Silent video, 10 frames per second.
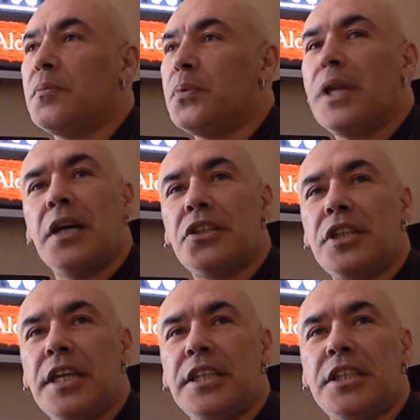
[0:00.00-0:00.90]

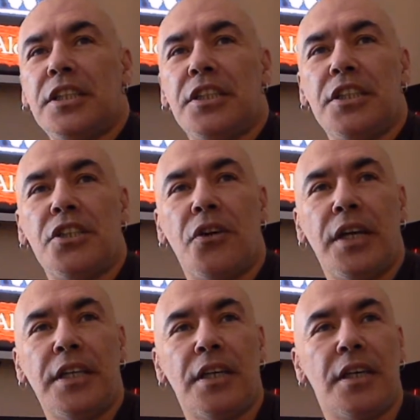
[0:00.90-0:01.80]
production editor,
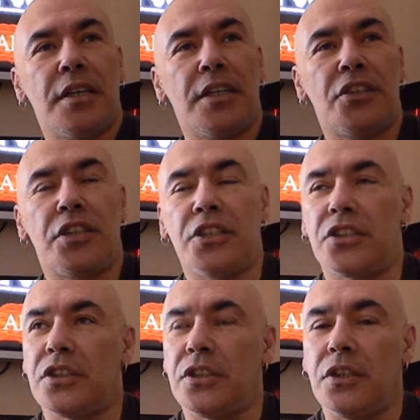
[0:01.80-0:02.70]
designer,
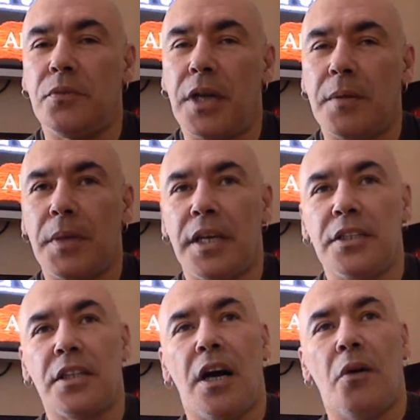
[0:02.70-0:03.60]
assistant, you name it,
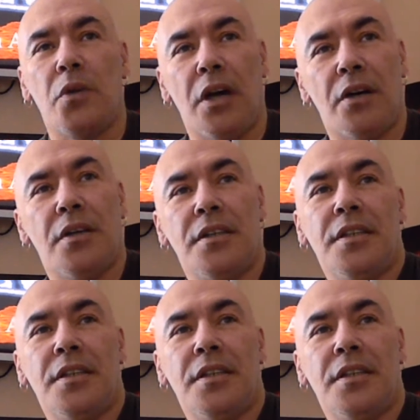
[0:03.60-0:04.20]
he's the whole lot.